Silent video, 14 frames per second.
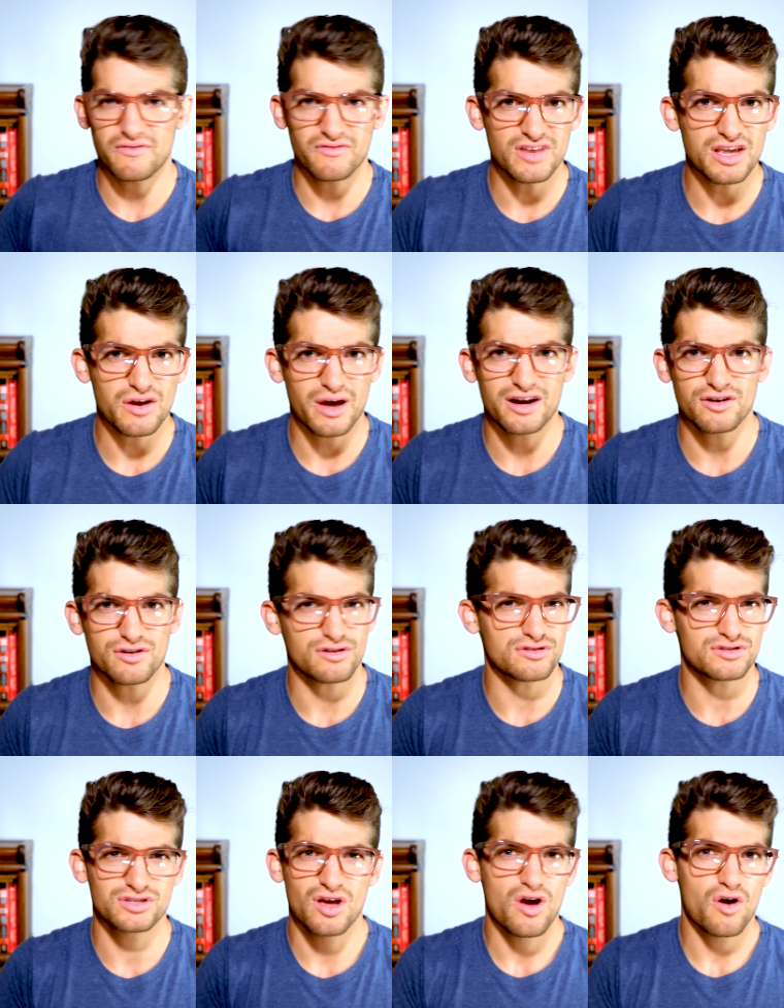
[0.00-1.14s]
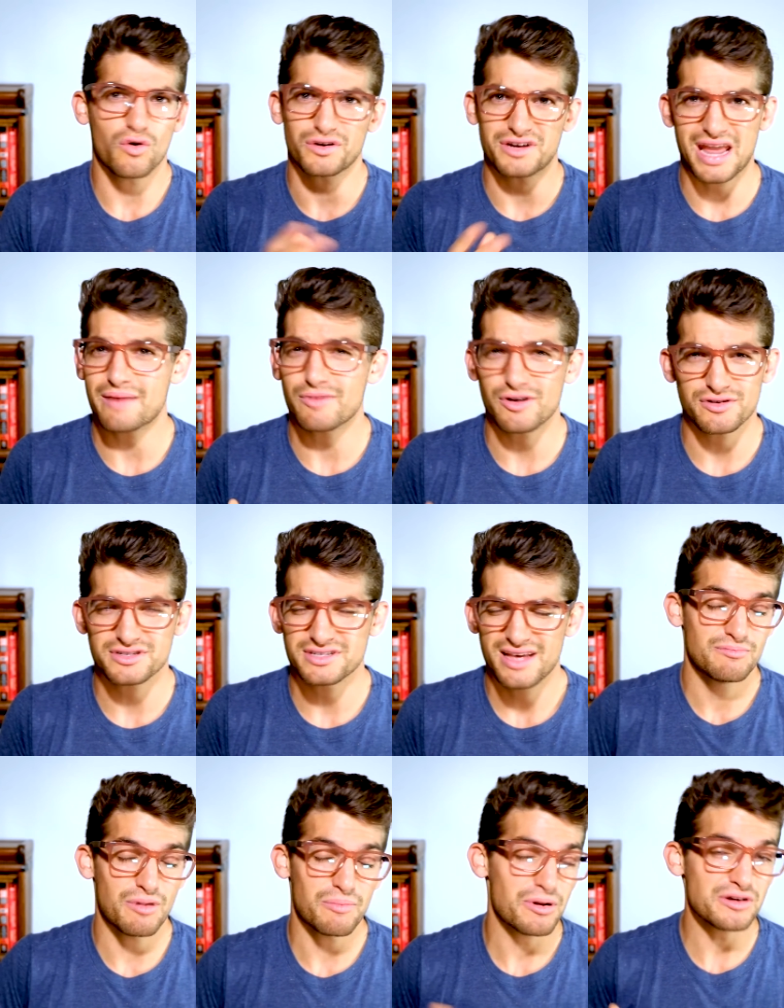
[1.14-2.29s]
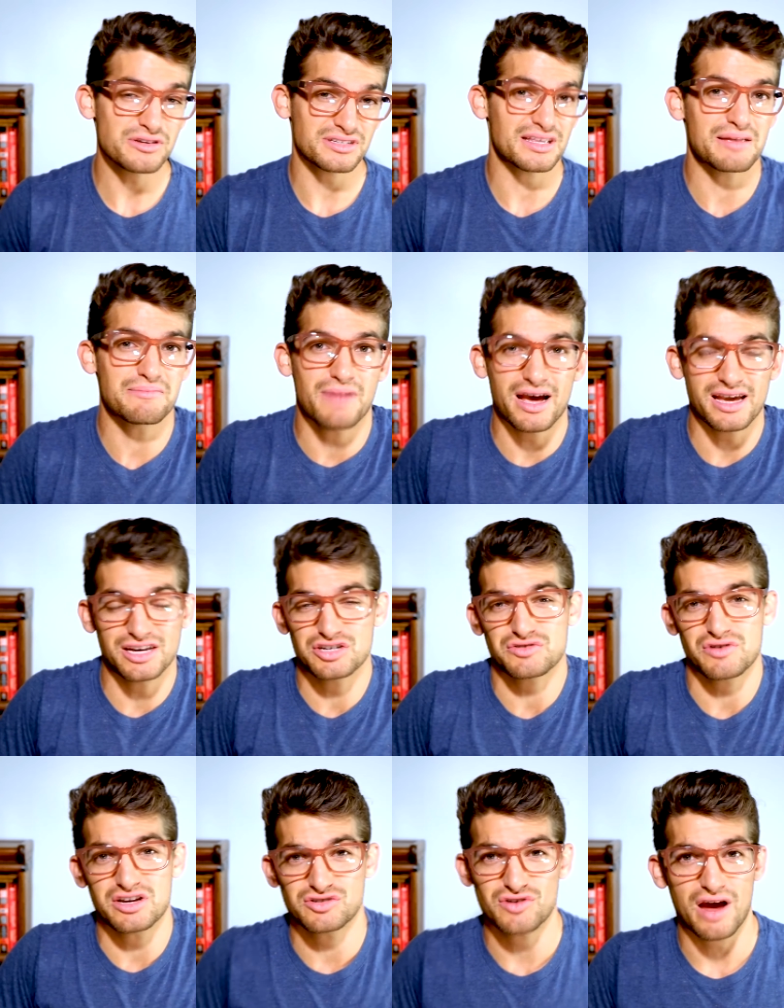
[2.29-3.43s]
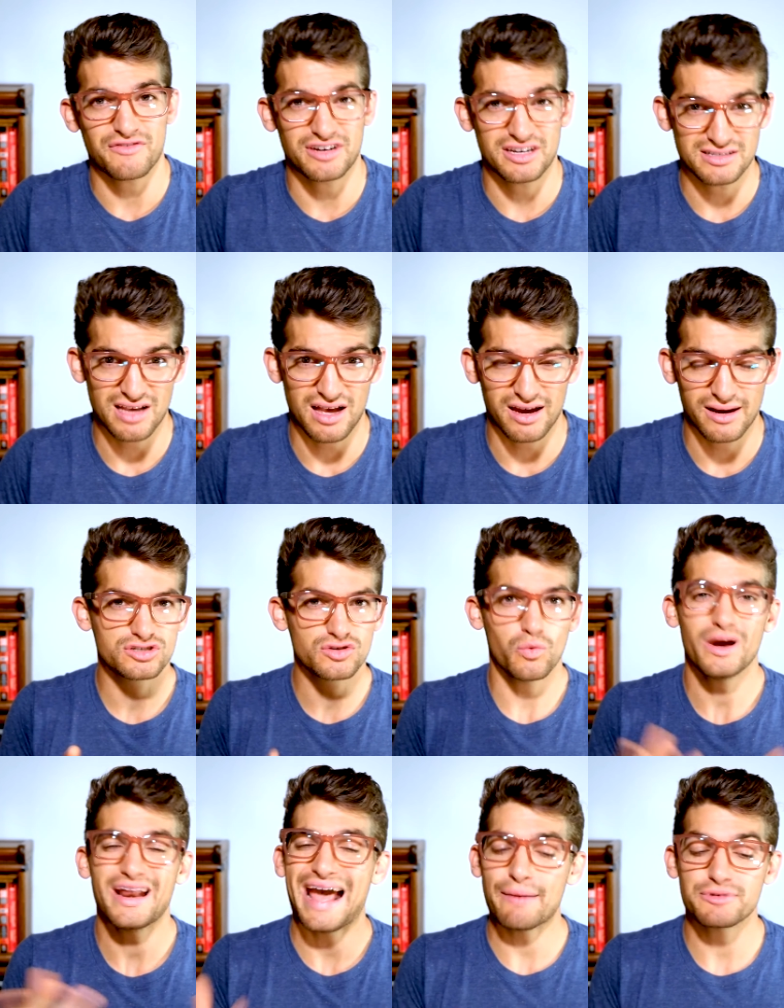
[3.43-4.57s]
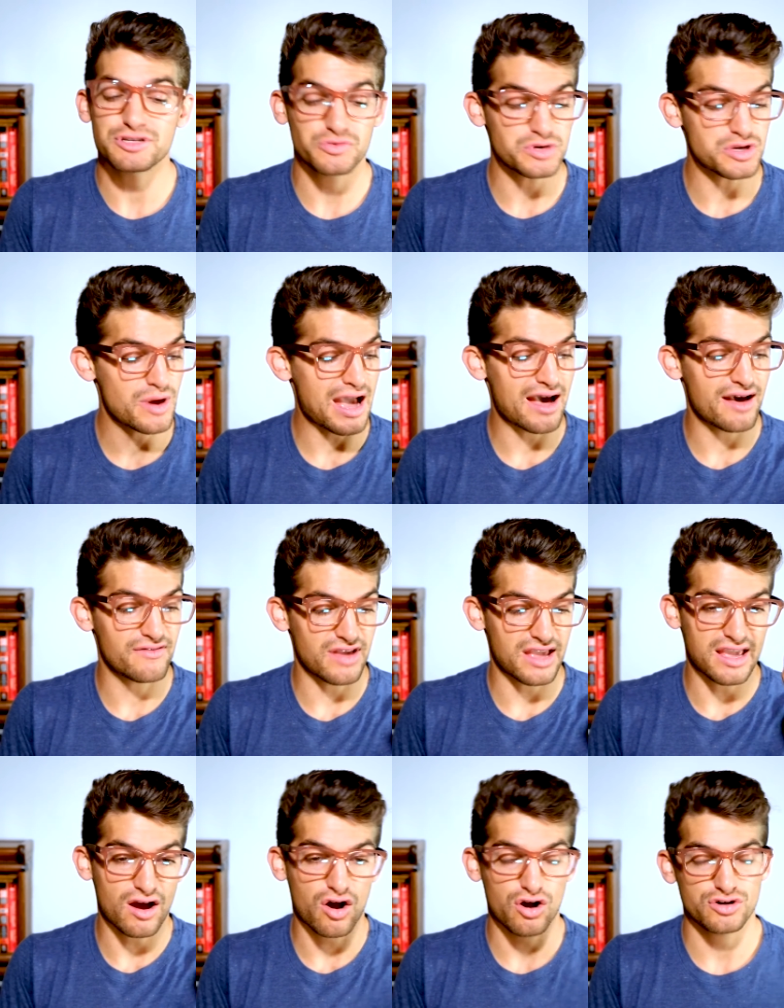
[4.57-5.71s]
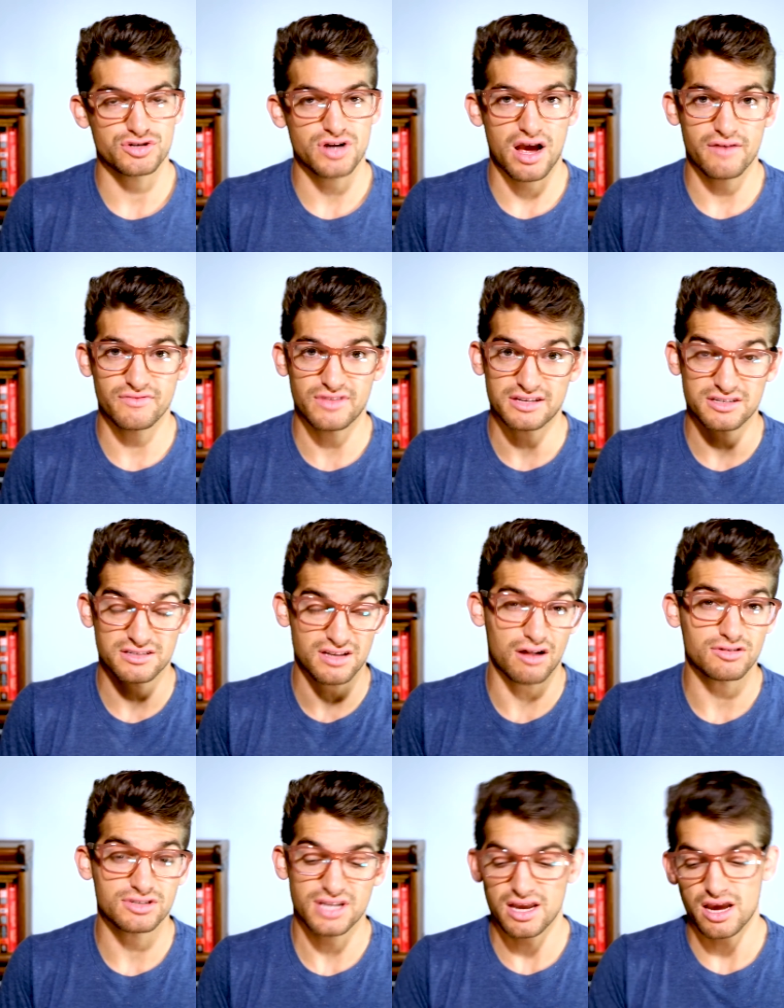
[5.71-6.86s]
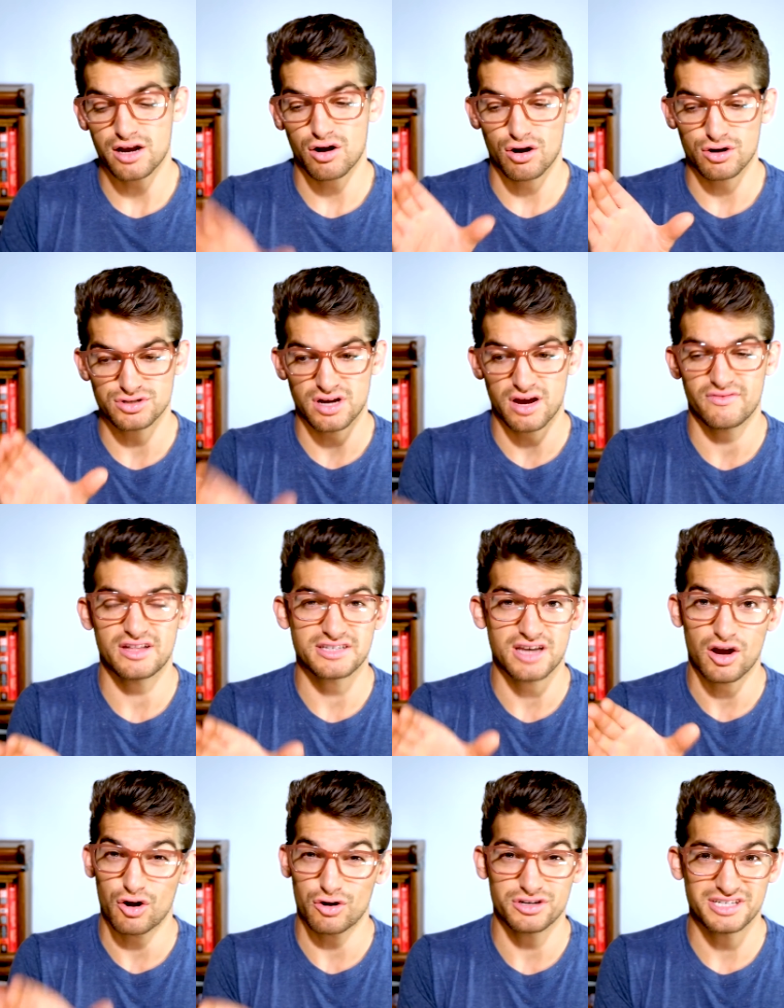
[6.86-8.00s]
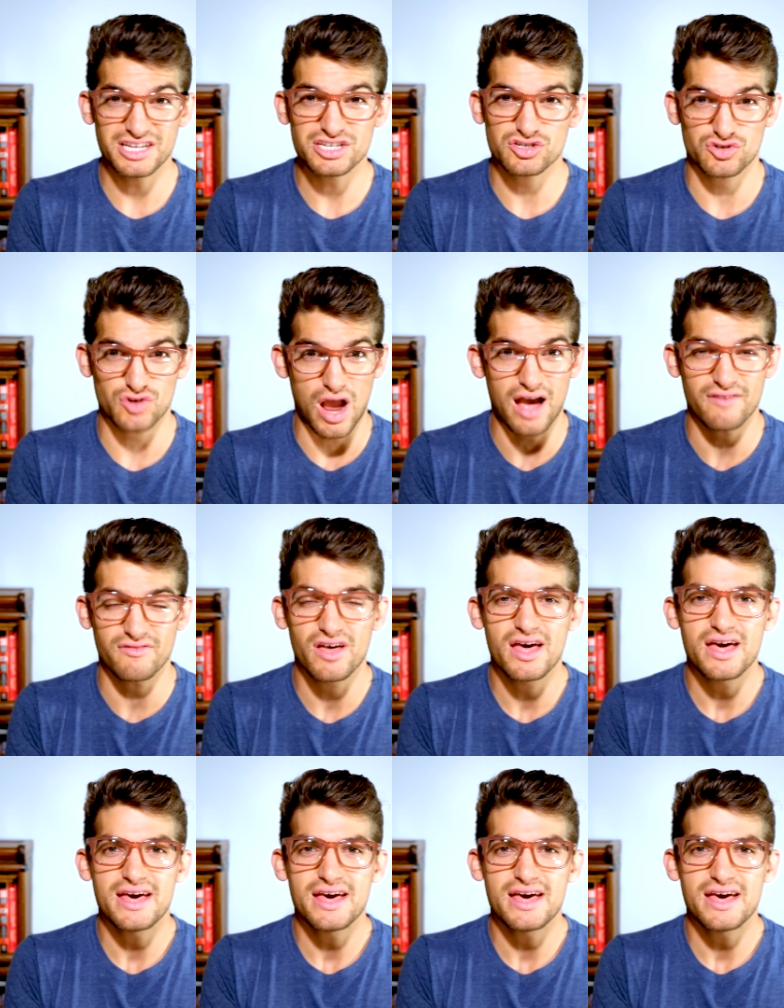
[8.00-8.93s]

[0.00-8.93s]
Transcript: video editors or gamers. But personally, my industry is graphic design. So what happens when you have a hard drive that's a solid state and a hard drive that's a hard disk drive